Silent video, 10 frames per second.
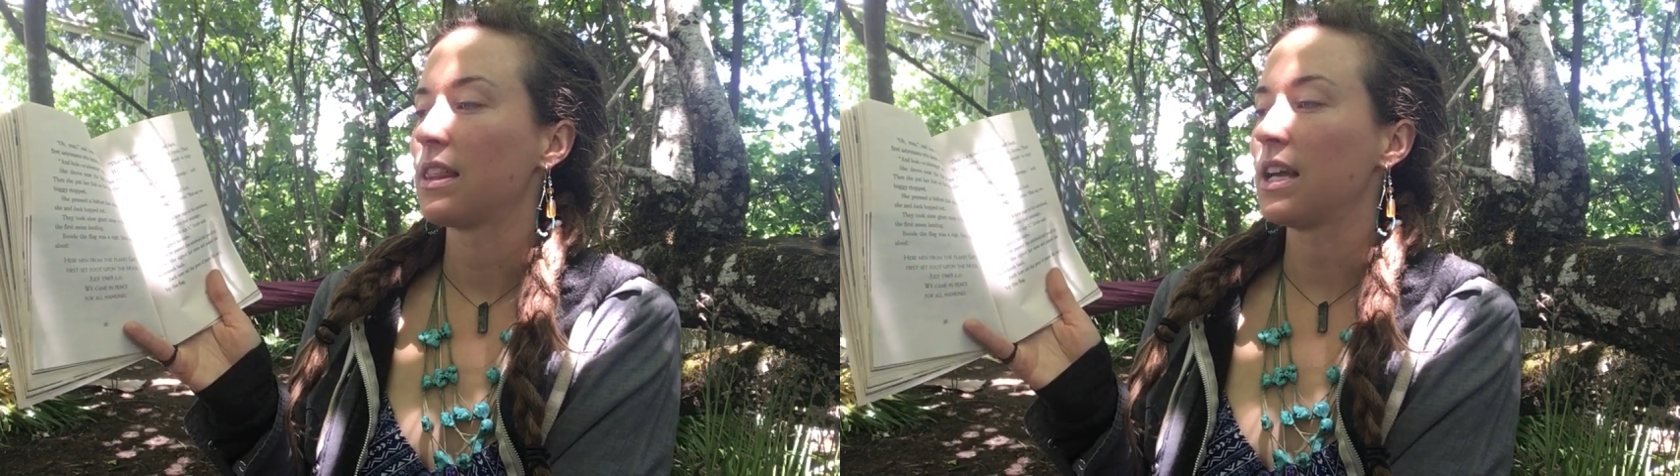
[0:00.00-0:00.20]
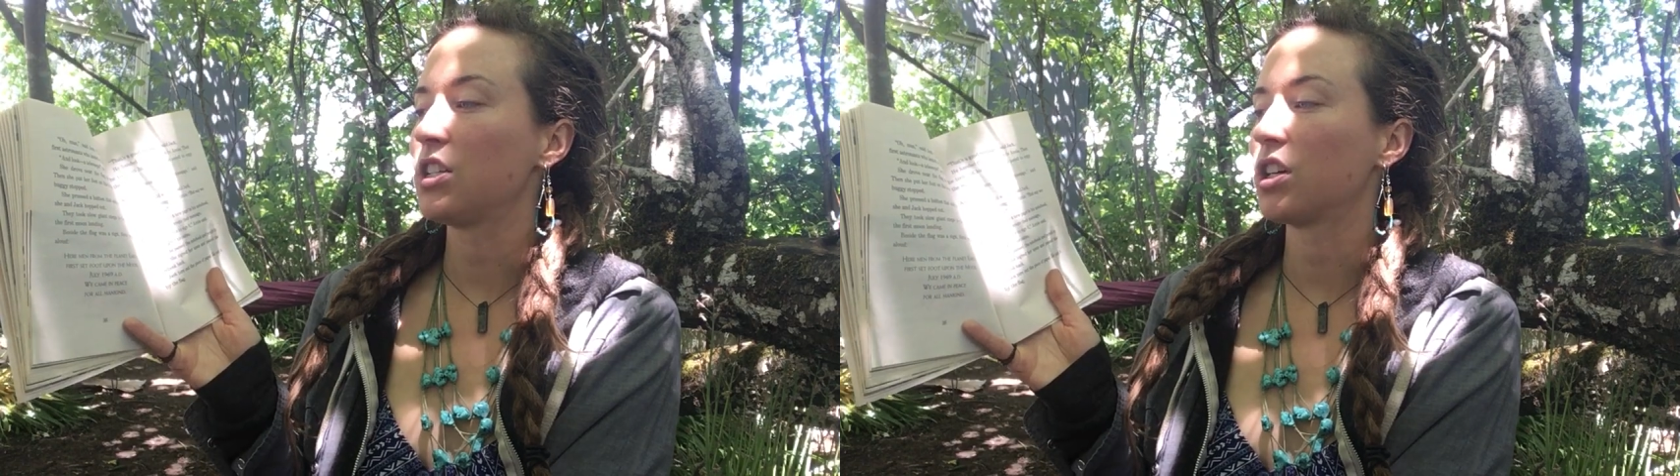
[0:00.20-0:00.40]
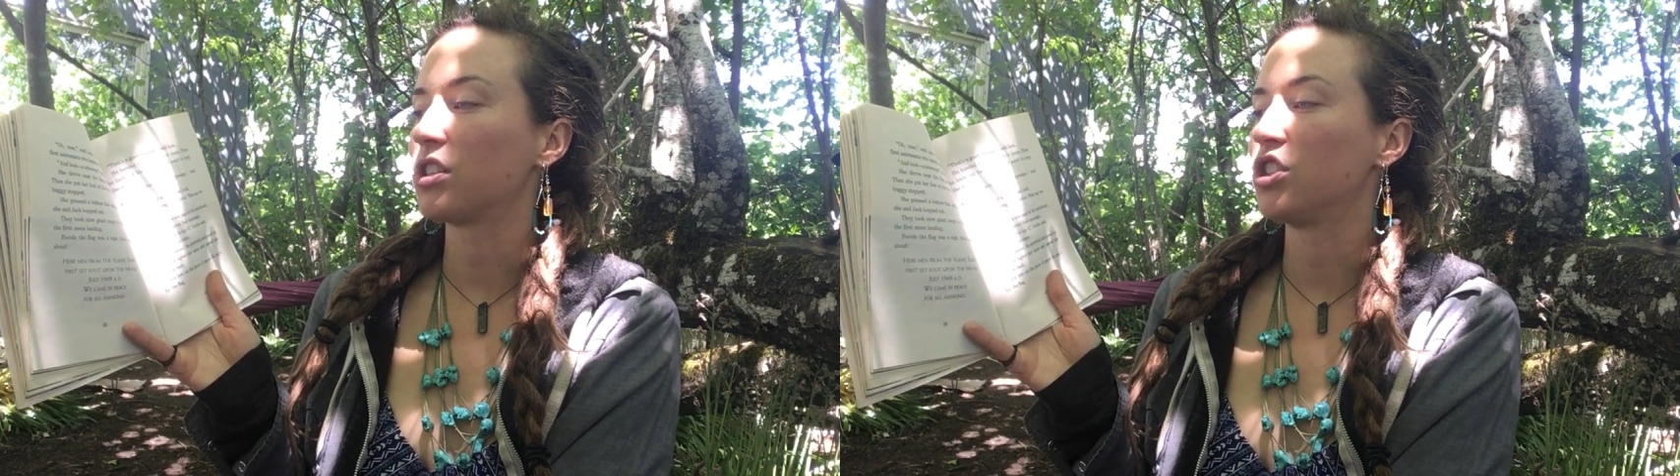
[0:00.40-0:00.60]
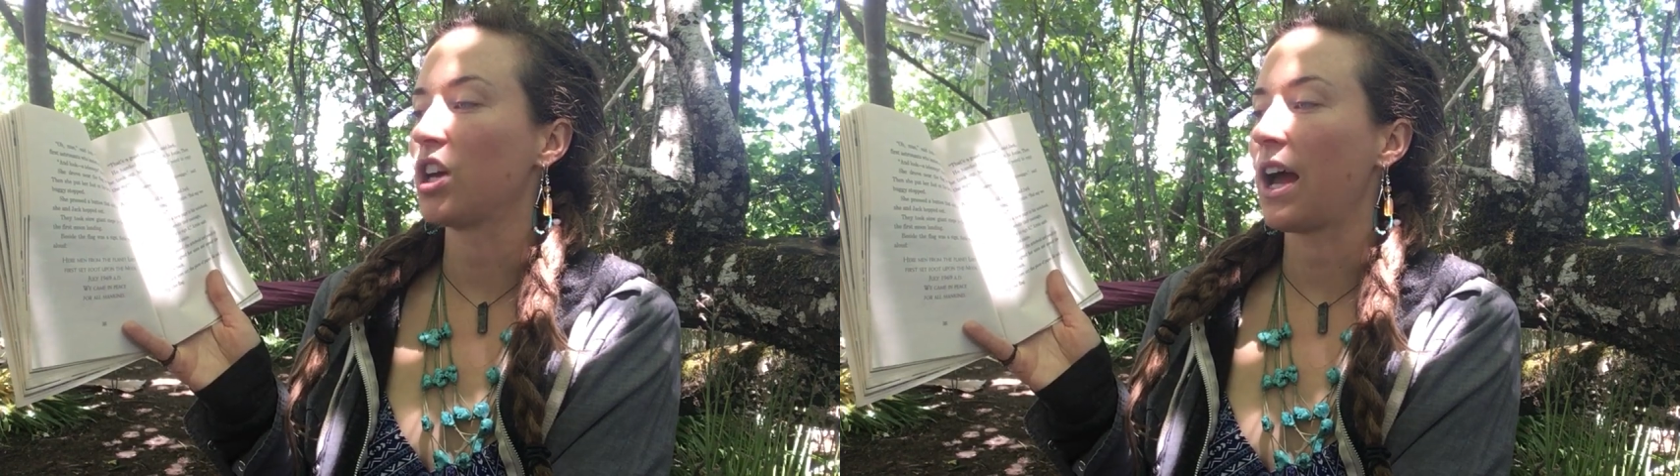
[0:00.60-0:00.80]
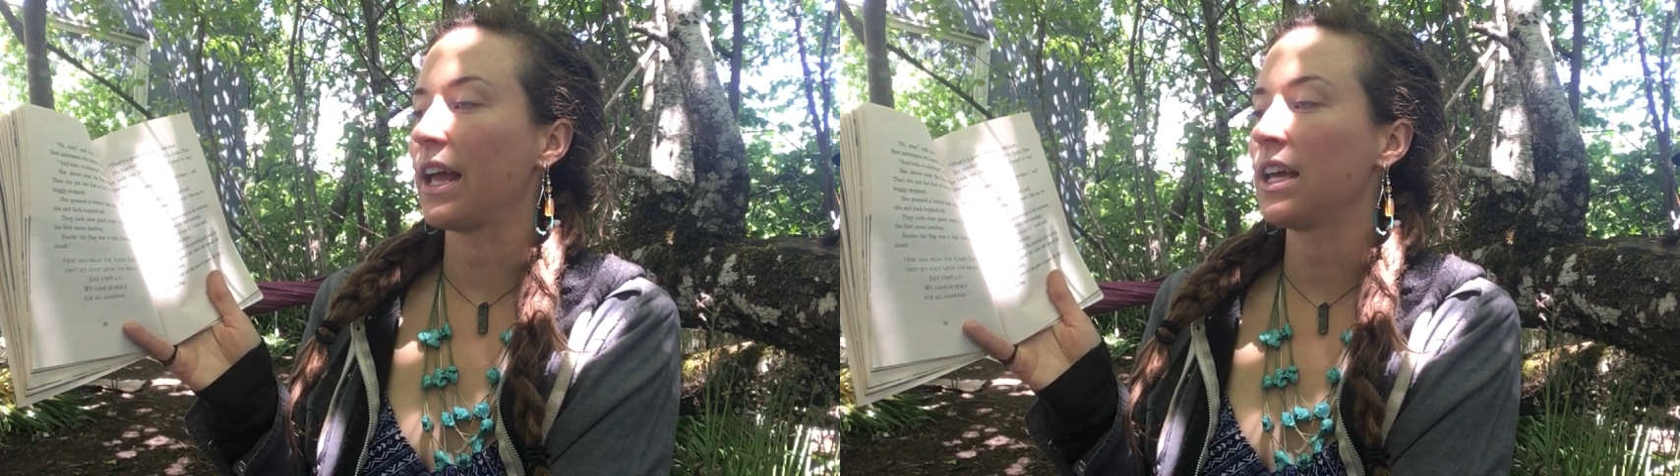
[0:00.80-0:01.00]
They took
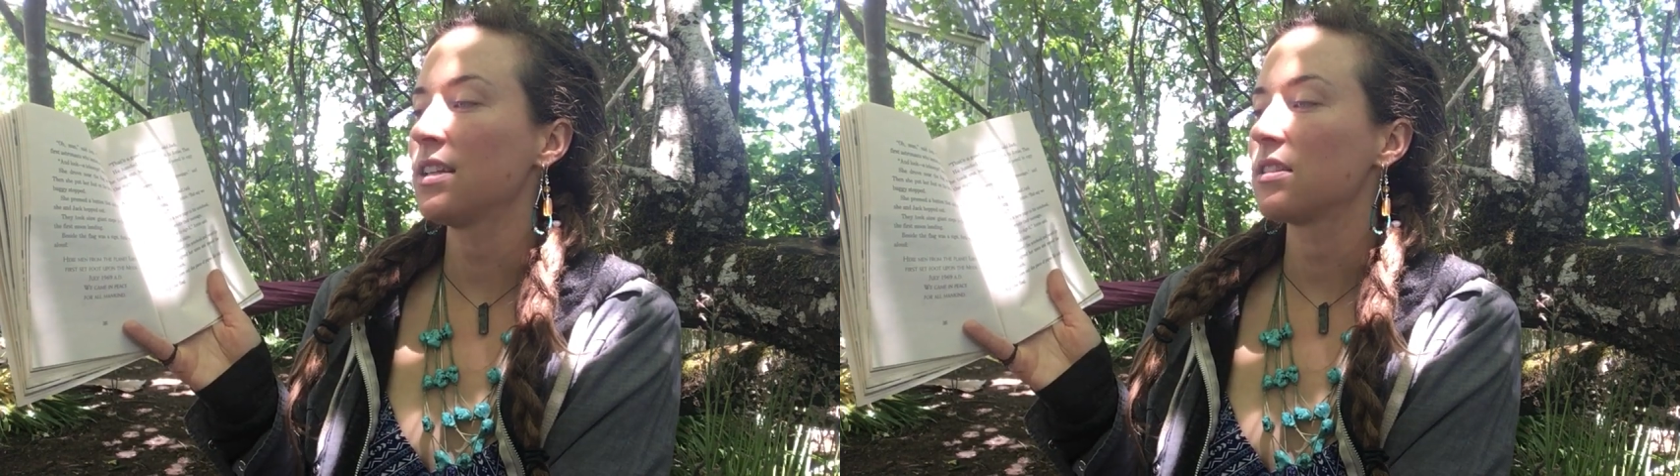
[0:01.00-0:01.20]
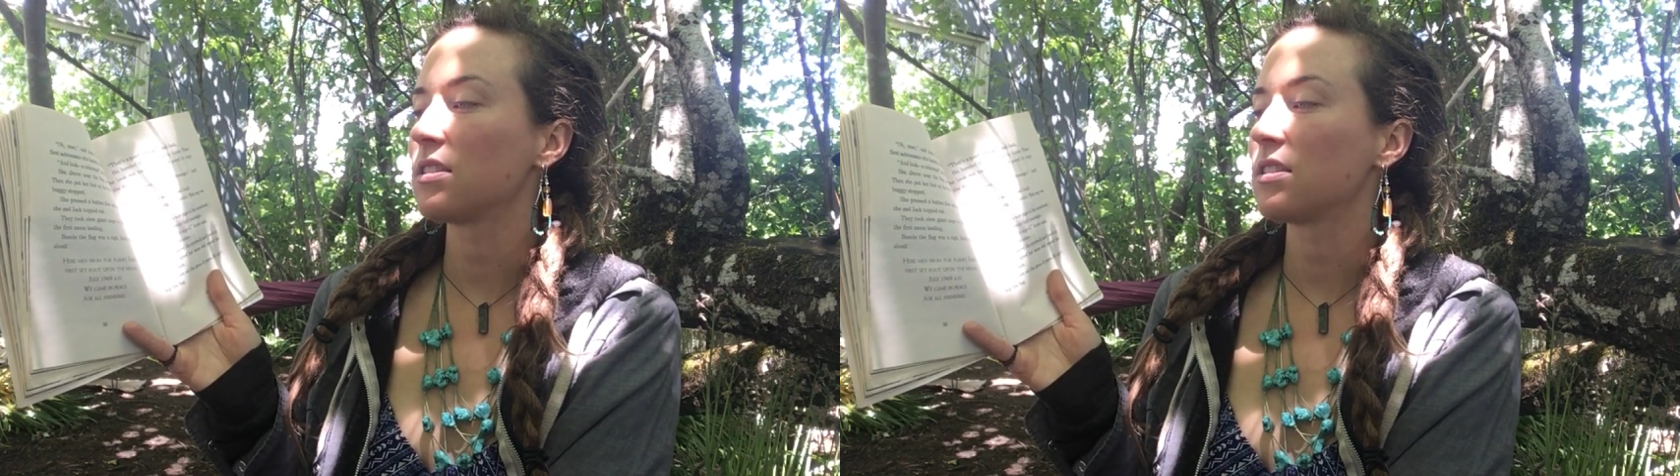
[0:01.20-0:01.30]
giant,